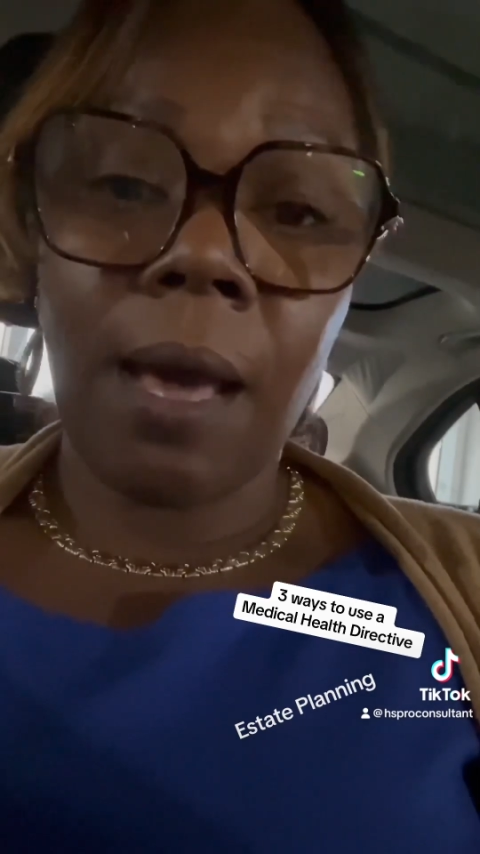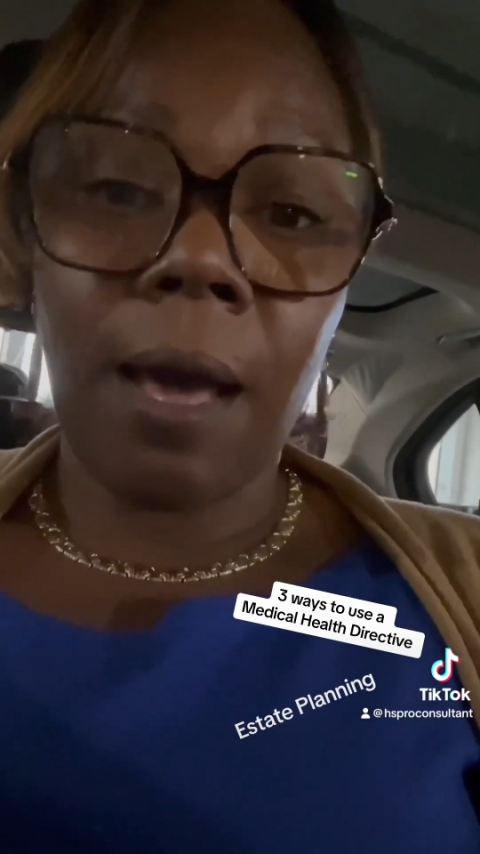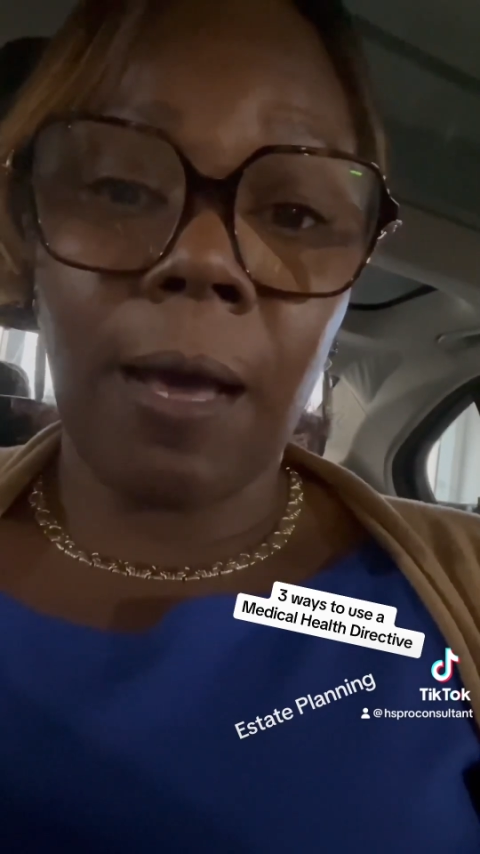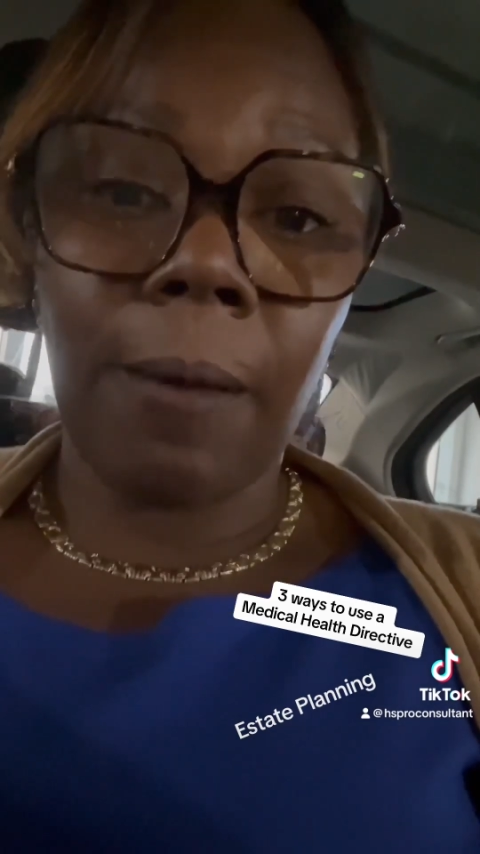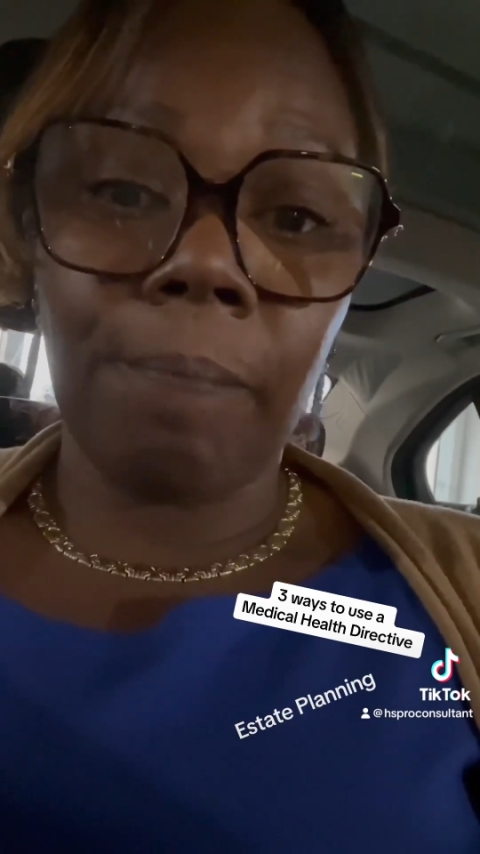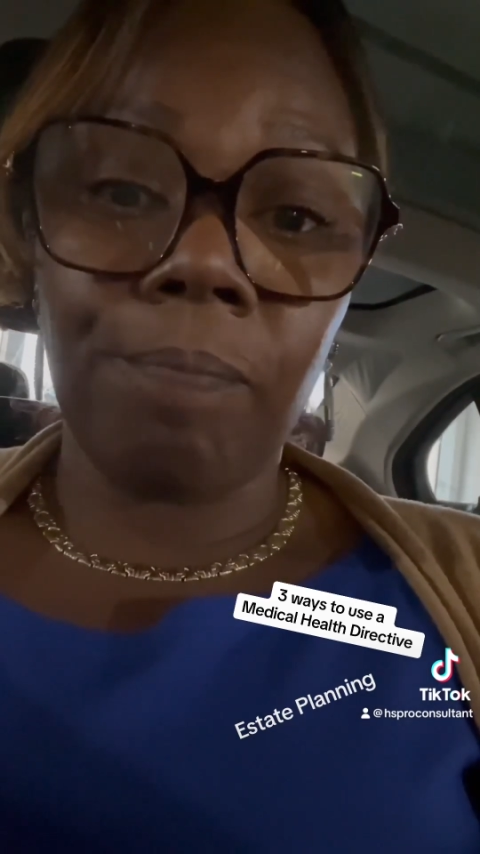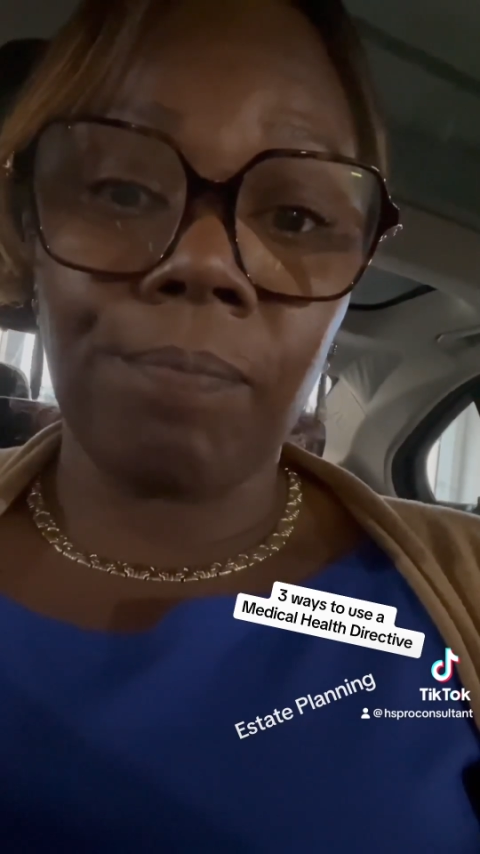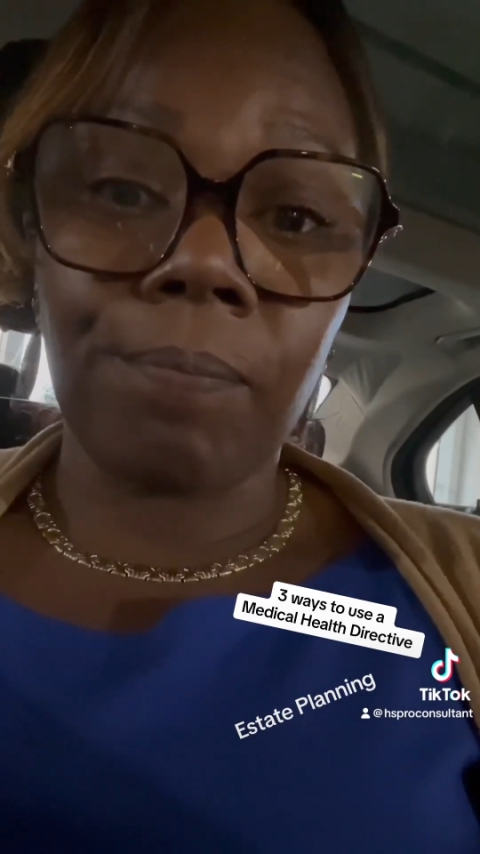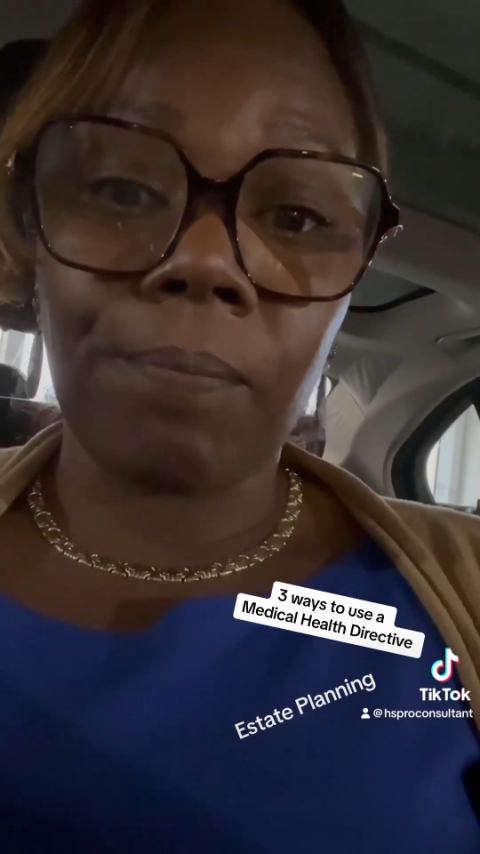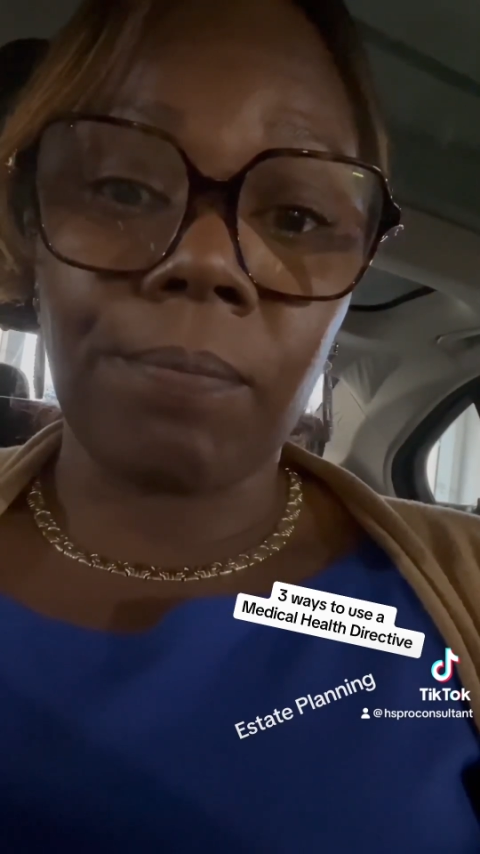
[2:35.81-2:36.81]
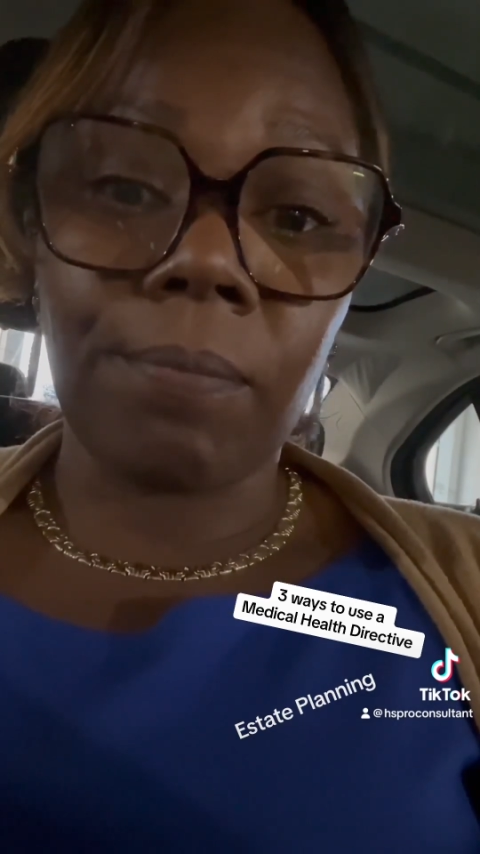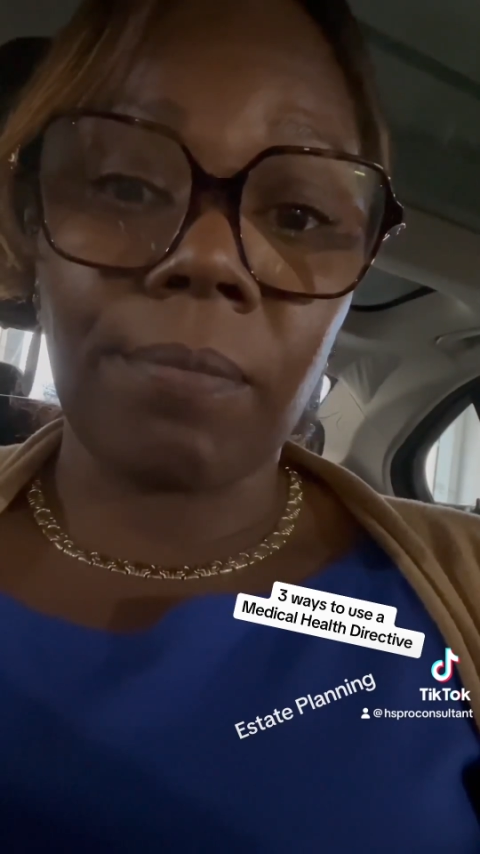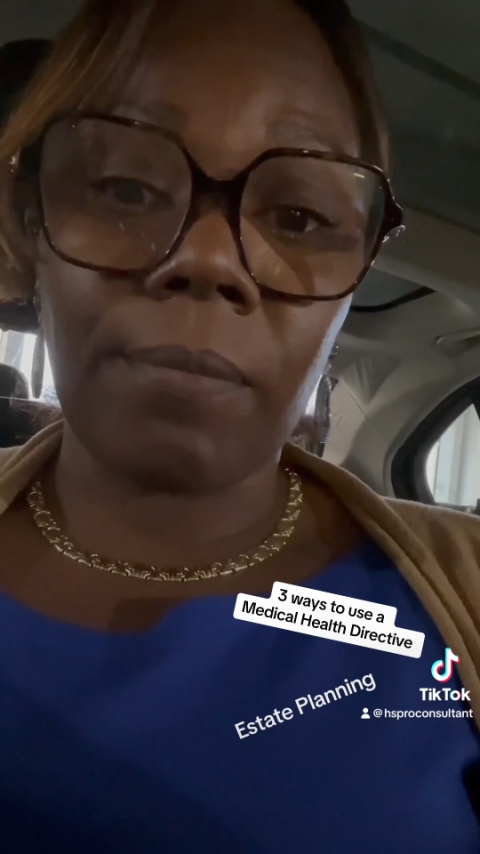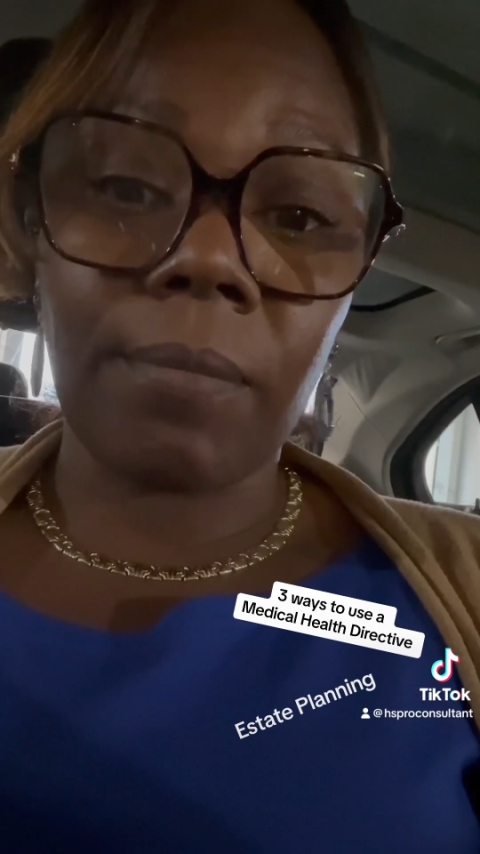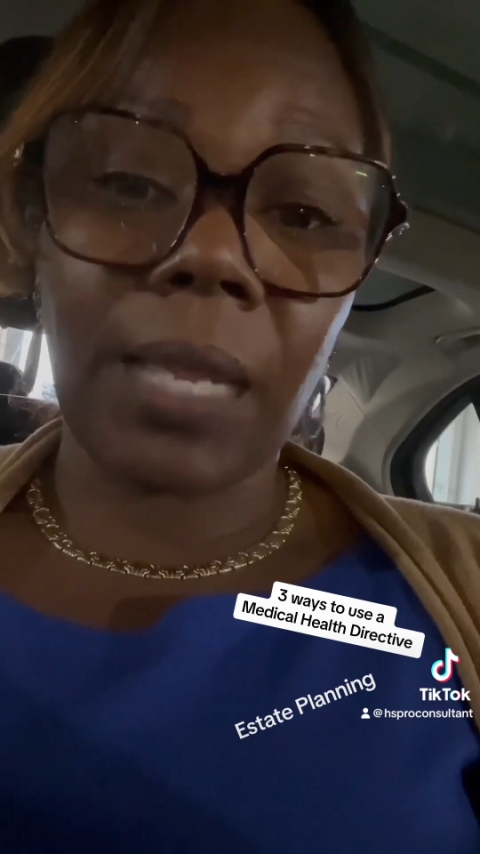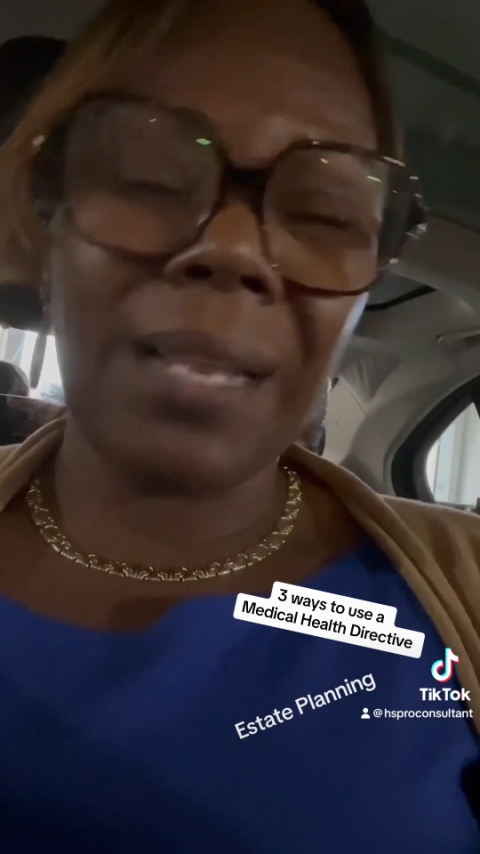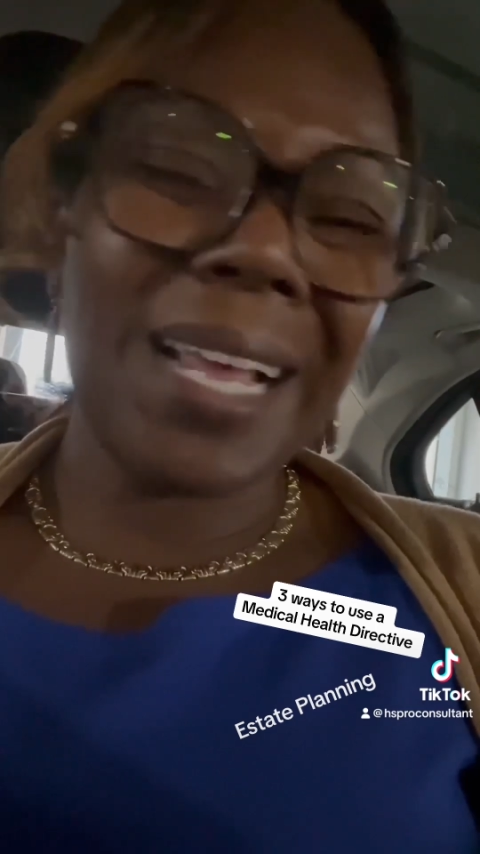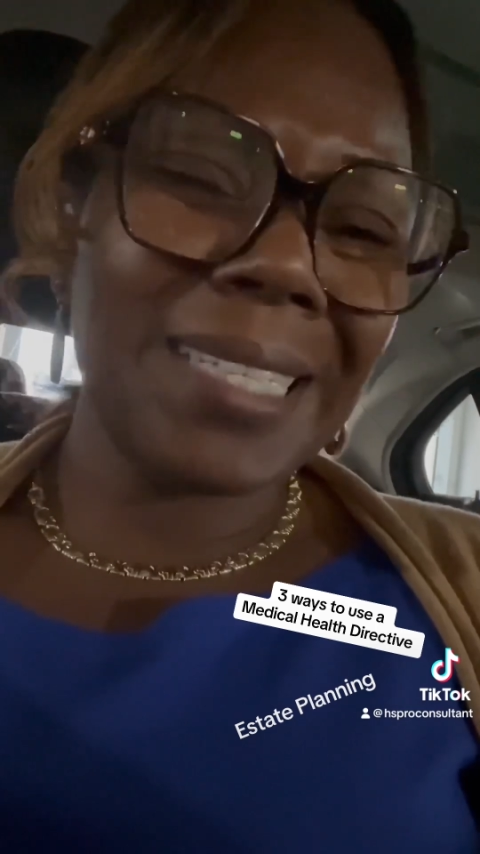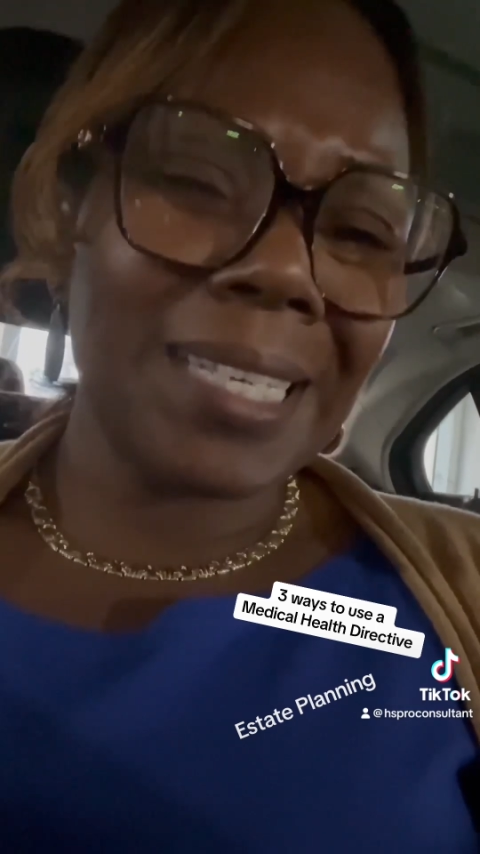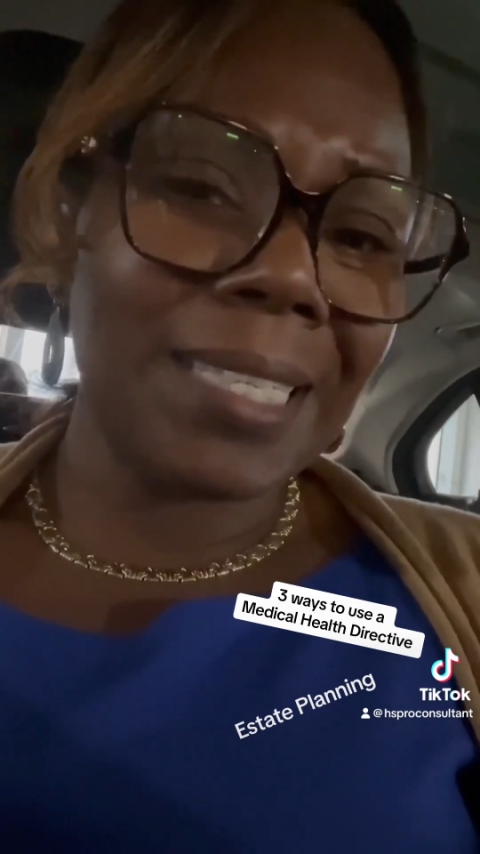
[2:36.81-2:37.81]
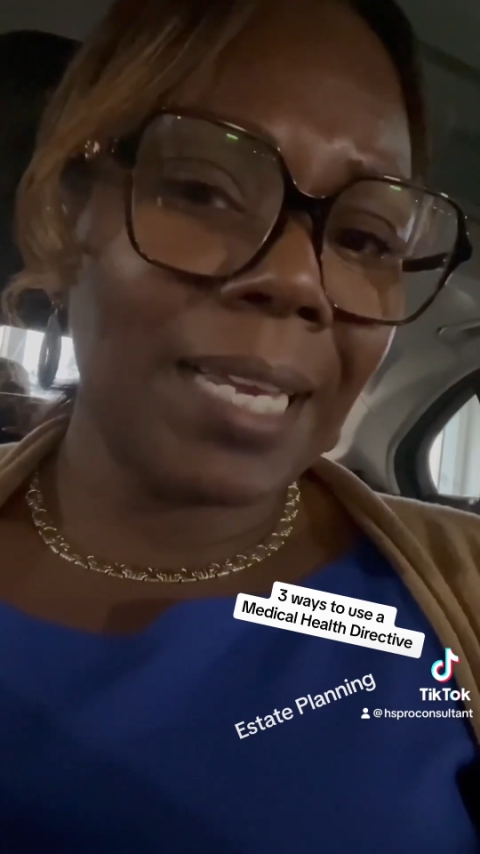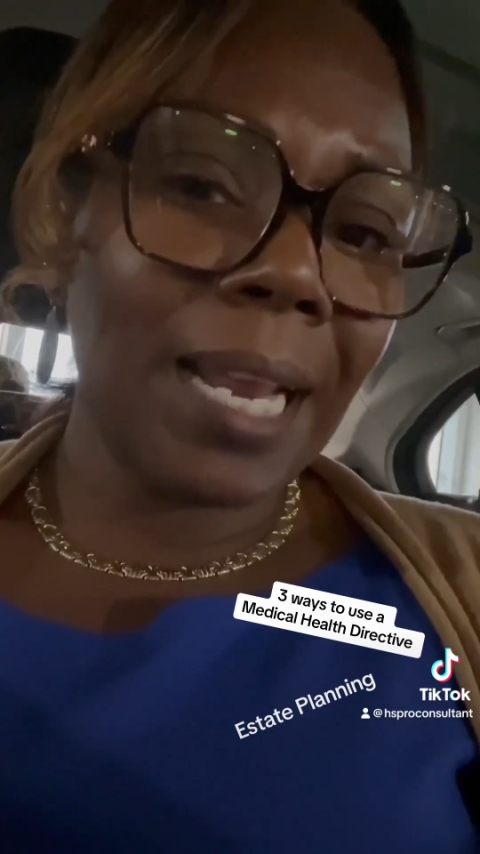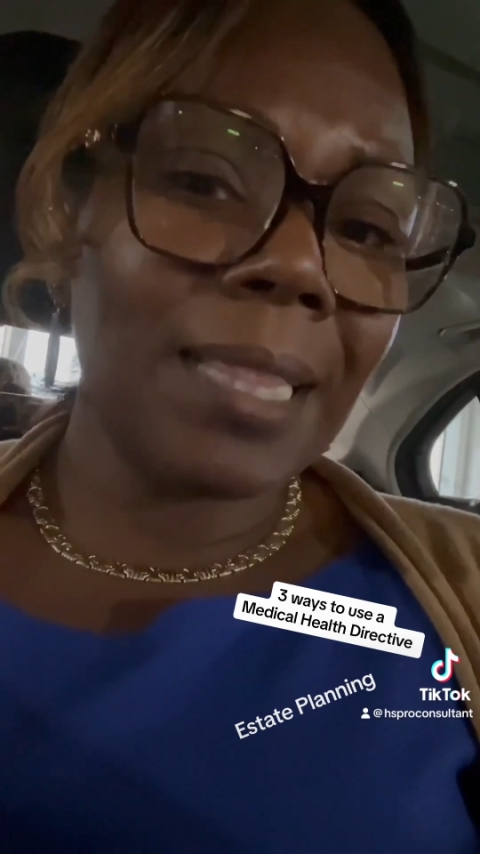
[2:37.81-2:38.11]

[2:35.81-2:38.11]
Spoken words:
And as I say that,